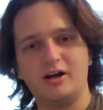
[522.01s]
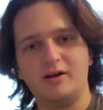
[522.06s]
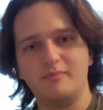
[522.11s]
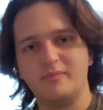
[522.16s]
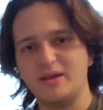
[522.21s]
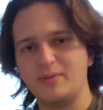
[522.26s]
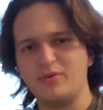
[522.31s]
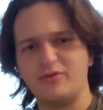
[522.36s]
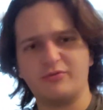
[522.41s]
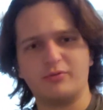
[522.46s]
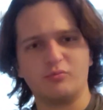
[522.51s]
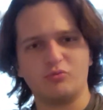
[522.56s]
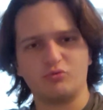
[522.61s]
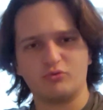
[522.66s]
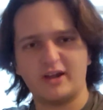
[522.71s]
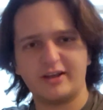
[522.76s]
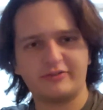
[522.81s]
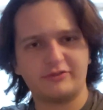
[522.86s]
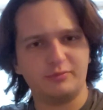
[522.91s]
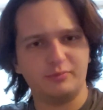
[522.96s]
maybe from
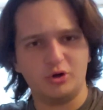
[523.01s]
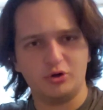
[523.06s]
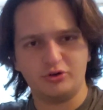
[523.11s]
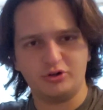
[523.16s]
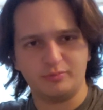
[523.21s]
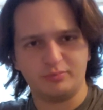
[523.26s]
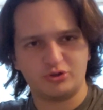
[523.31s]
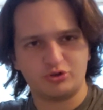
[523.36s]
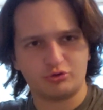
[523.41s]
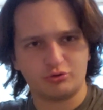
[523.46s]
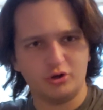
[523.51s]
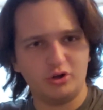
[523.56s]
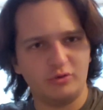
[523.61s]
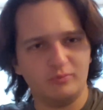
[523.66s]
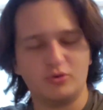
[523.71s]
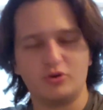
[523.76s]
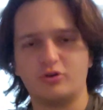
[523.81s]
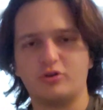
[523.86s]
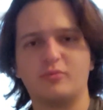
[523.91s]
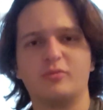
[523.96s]
rest mode to patrol
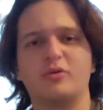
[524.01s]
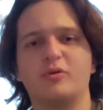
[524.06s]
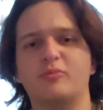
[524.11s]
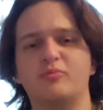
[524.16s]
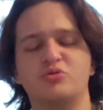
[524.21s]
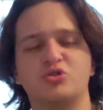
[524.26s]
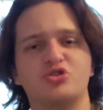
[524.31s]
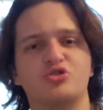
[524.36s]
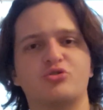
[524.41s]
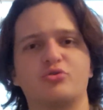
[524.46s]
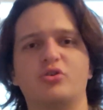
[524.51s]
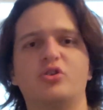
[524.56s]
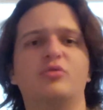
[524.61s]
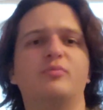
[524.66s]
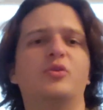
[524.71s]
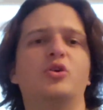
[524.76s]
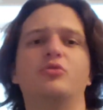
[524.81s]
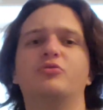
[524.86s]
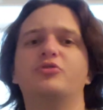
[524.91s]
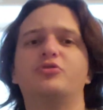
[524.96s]
mode, or patrol
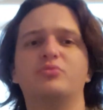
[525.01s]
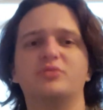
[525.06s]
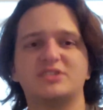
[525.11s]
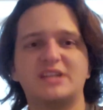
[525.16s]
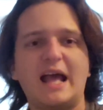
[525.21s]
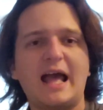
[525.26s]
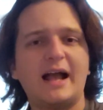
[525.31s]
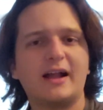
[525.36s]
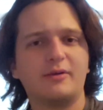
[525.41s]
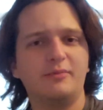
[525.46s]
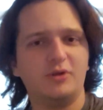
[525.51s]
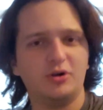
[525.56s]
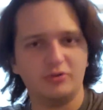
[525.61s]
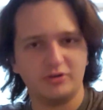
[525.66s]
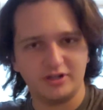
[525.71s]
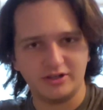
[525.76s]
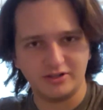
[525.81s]
mode to attack mode,